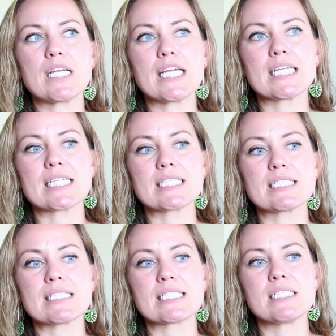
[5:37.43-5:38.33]

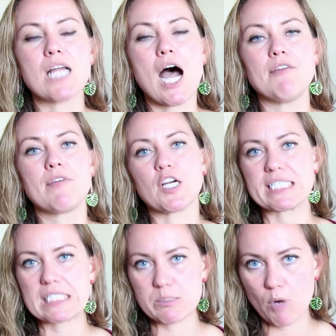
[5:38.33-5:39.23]
is not very
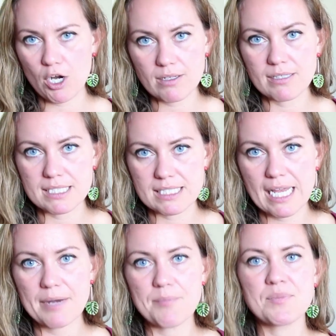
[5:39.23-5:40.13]
smart, let's
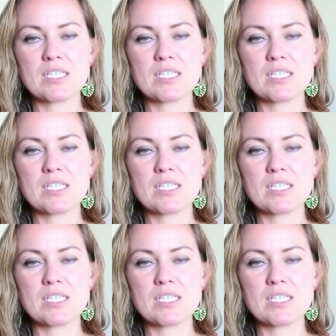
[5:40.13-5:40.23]
say.